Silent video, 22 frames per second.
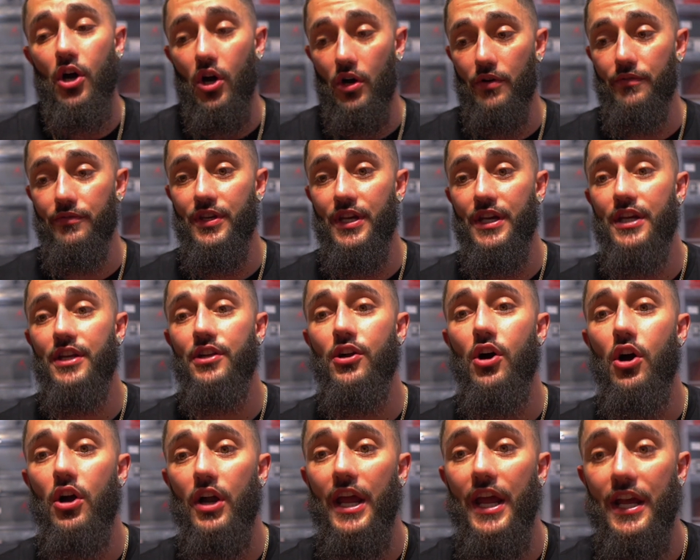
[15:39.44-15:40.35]
of getting
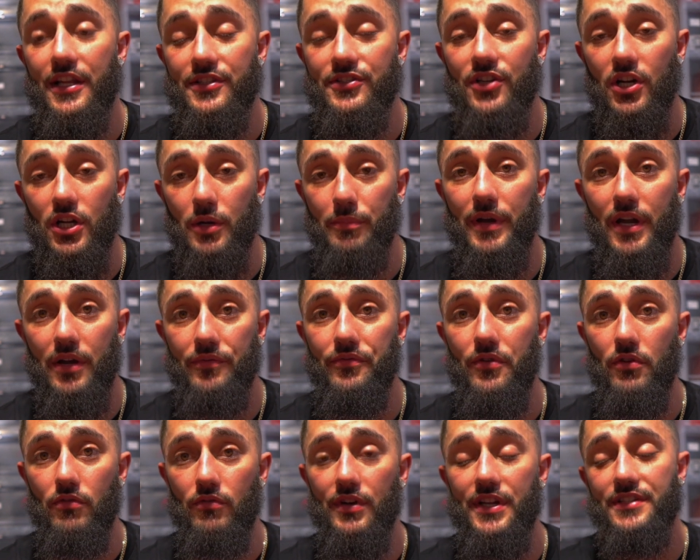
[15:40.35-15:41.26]
our hands on a pair
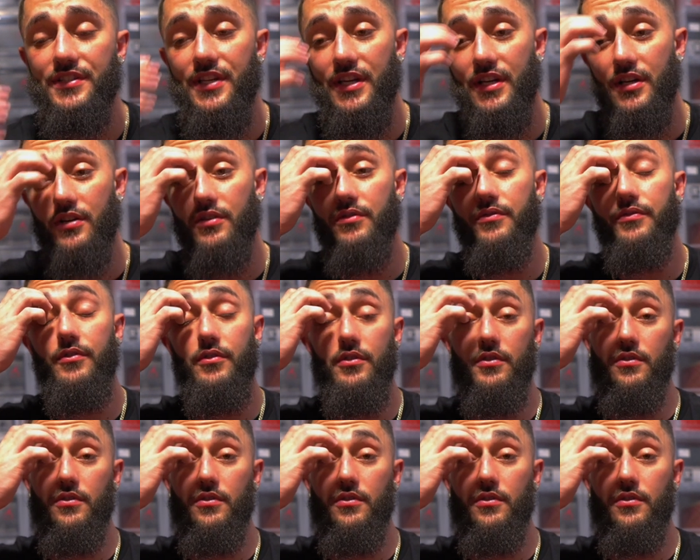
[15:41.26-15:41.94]
for retail